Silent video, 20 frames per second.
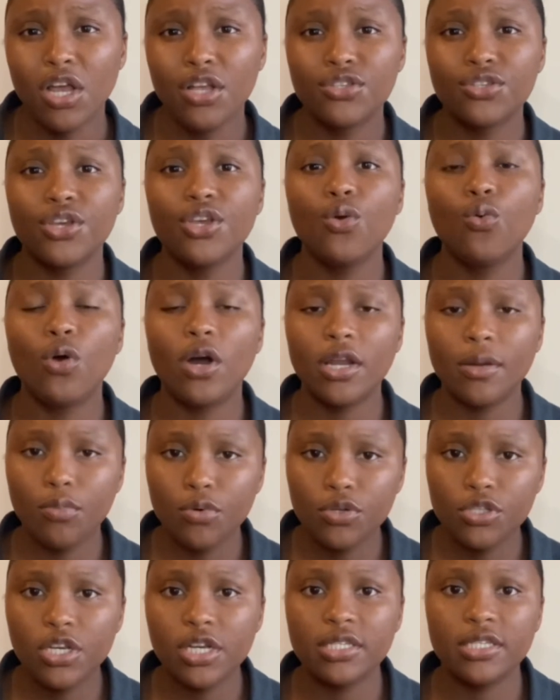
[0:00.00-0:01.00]
So you want to
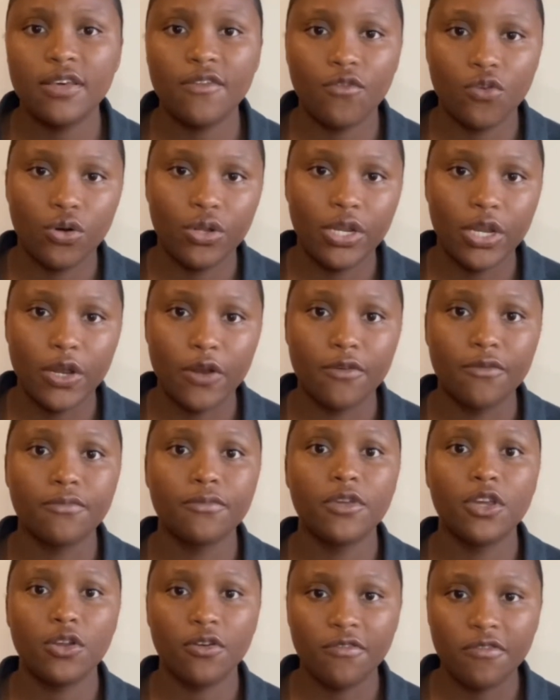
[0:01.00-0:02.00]
put yourself out there,
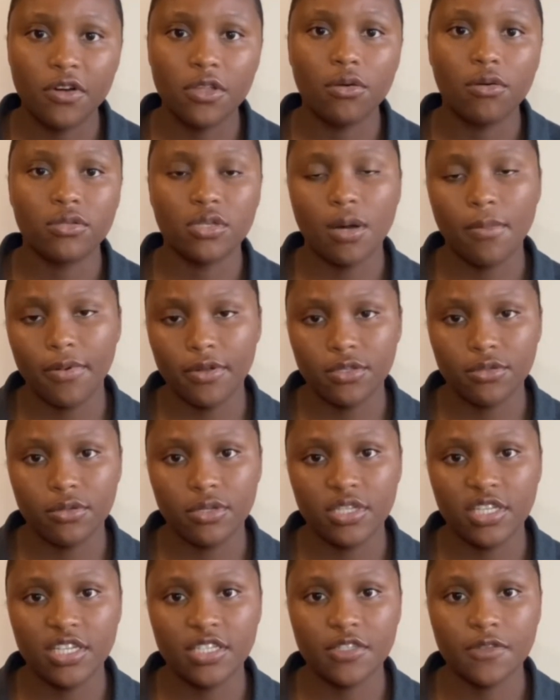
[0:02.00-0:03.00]
for those
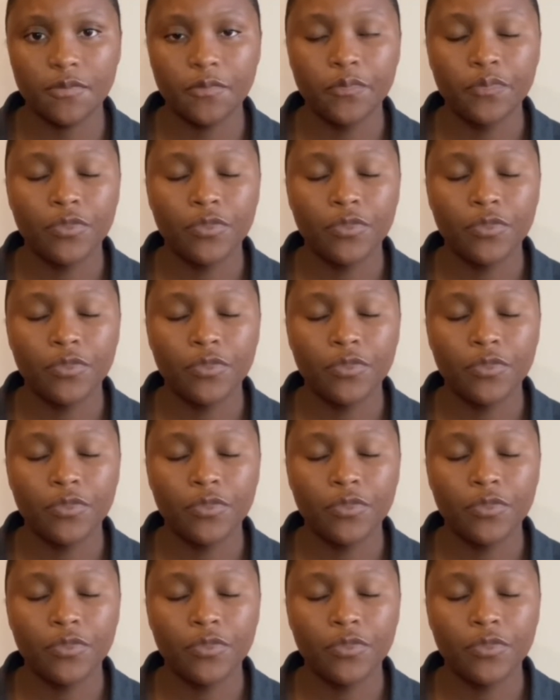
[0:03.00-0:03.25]
opportunities.